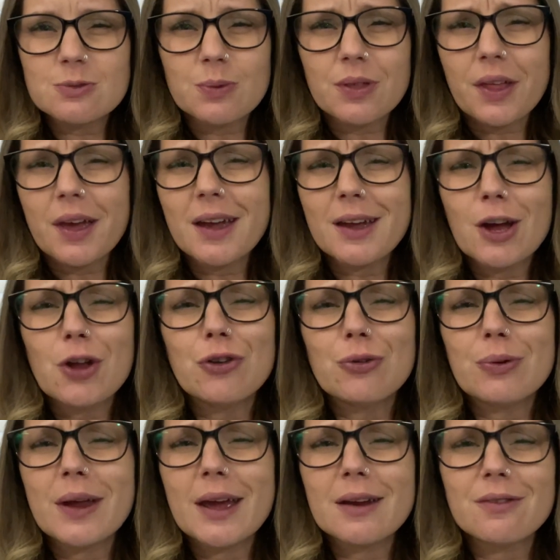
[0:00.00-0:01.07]
with like a due
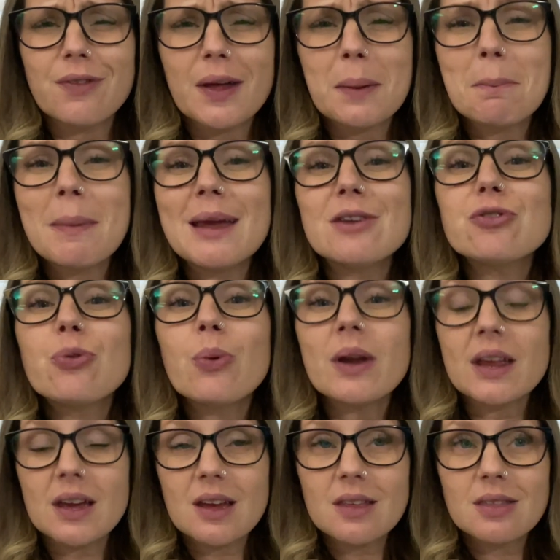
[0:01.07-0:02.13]
date of like May
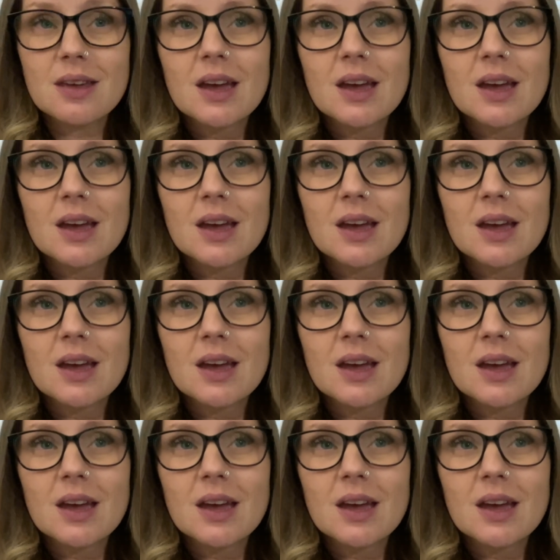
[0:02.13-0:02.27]
20th.